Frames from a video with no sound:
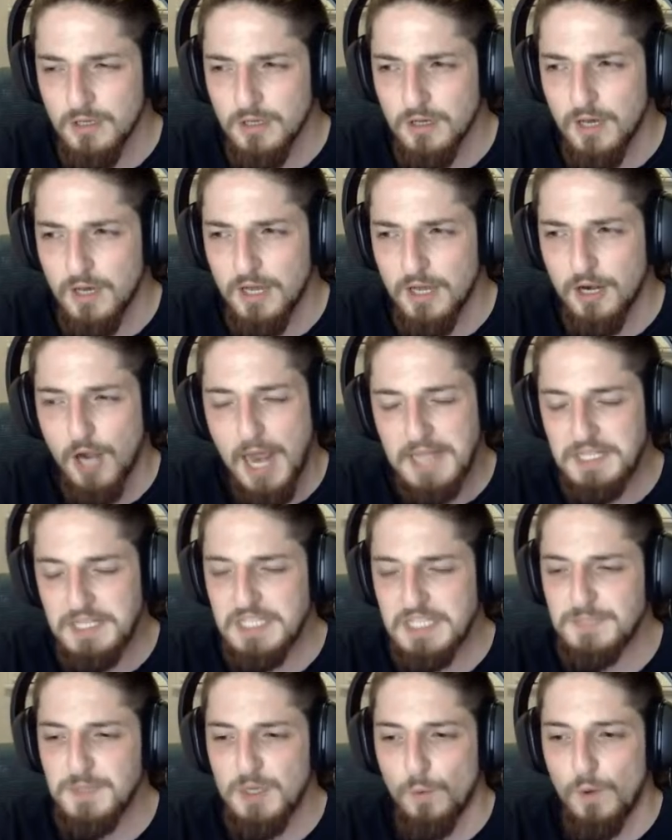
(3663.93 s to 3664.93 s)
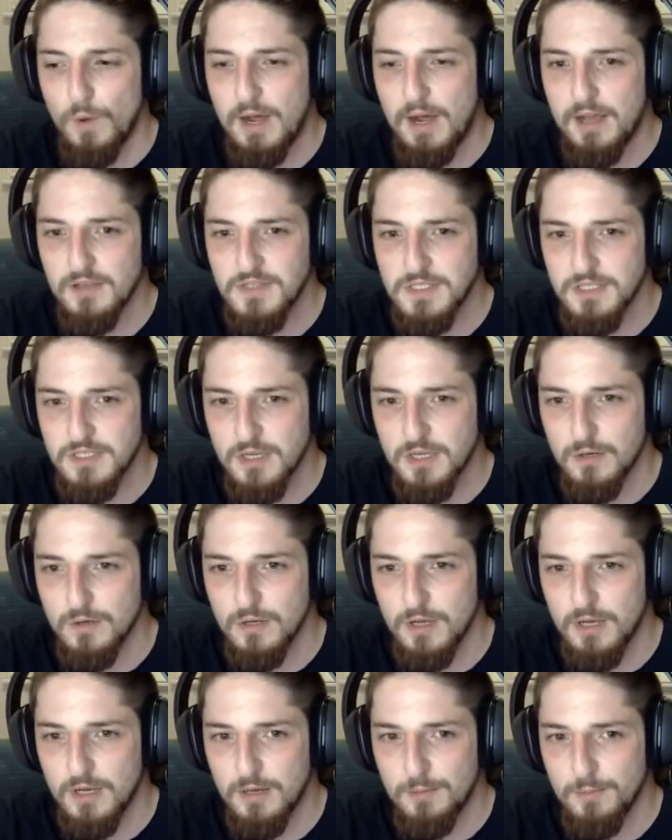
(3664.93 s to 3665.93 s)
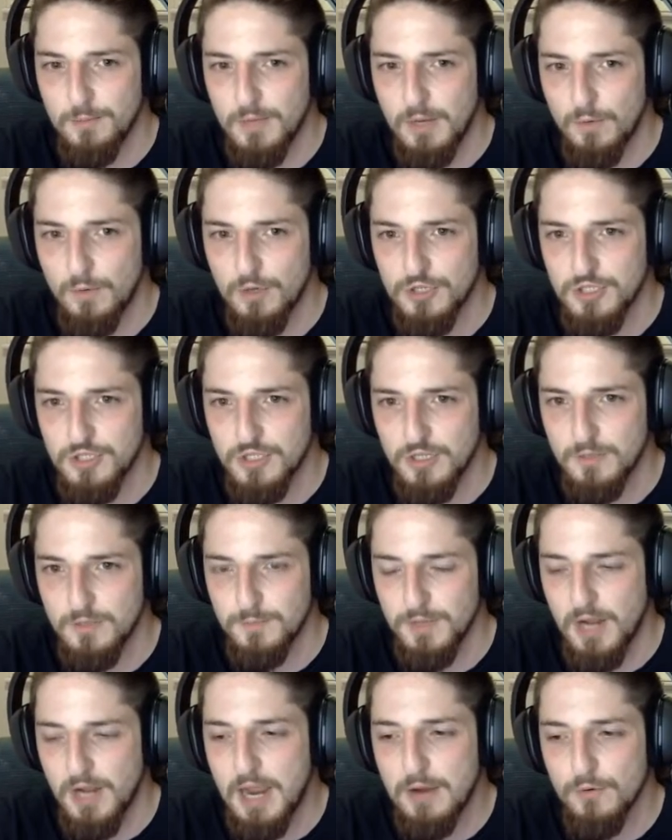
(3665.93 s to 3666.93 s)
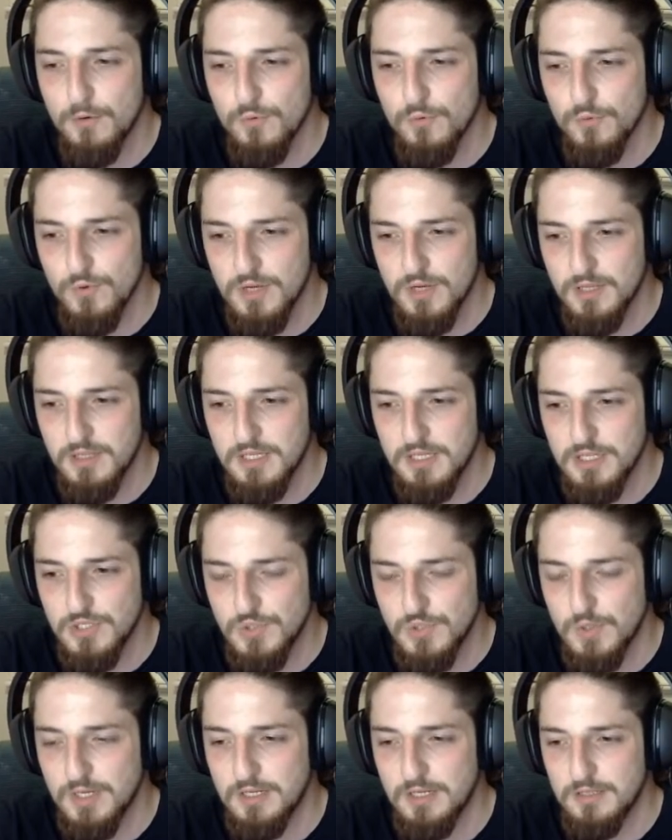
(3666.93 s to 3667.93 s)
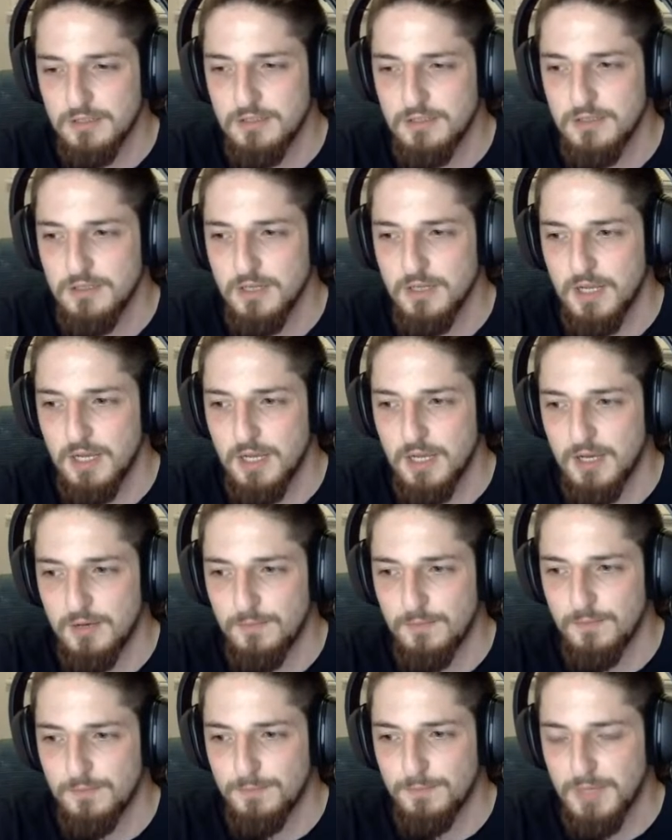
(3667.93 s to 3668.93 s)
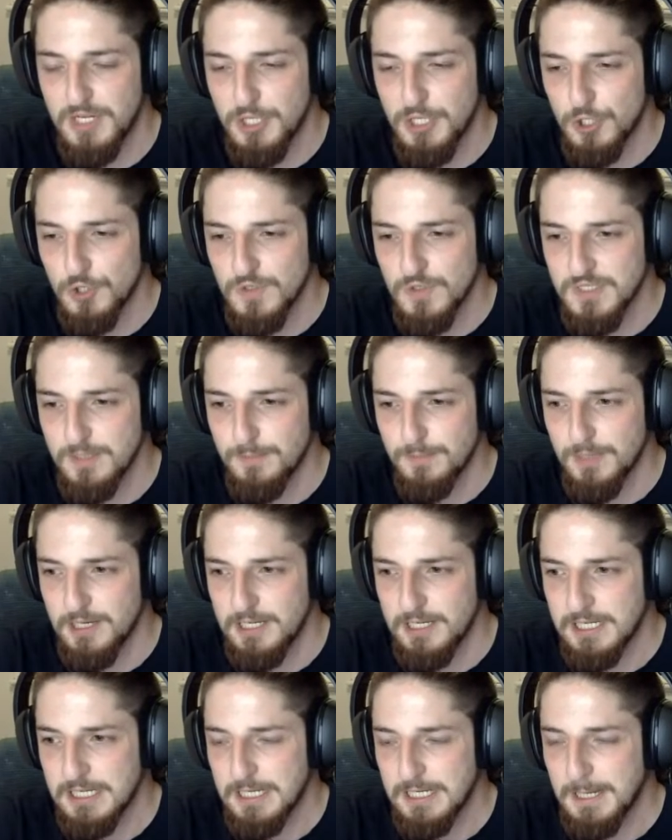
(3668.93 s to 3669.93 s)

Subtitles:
I don't know. It's been a while since I watched it, but I really enjoyed Bunny Girl Senpai.